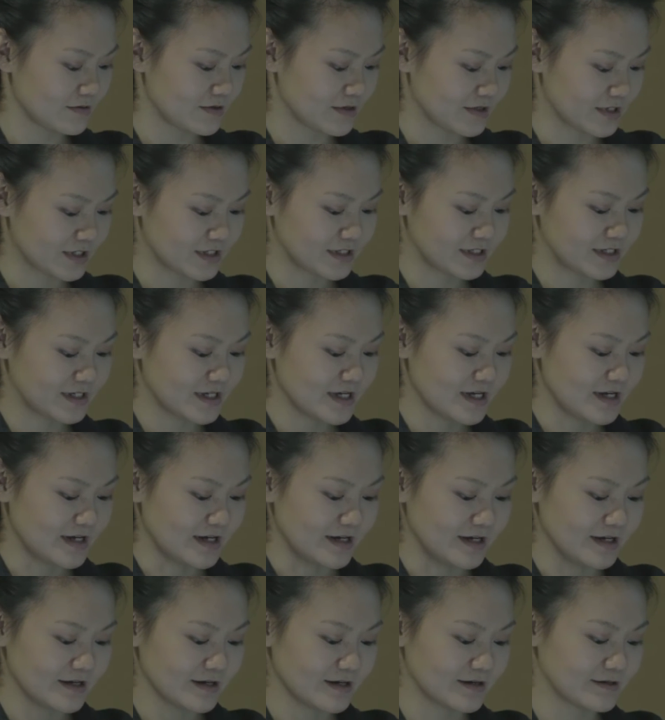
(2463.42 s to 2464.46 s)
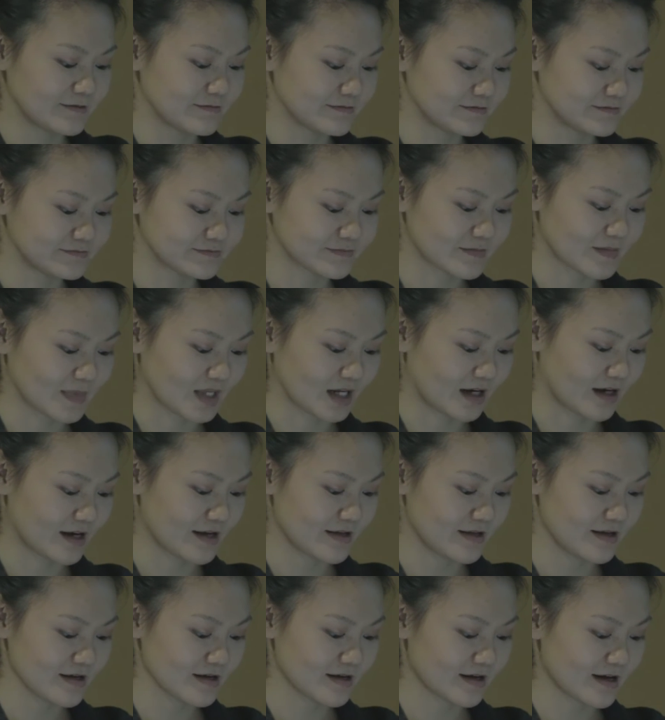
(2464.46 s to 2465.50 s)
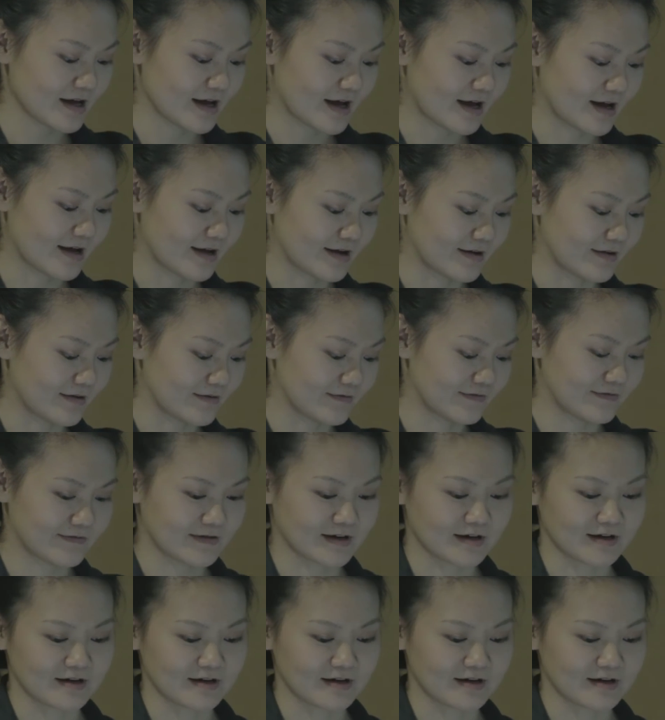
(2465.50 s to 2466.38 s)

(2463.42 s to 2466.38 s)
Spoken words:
Let's see. I think I have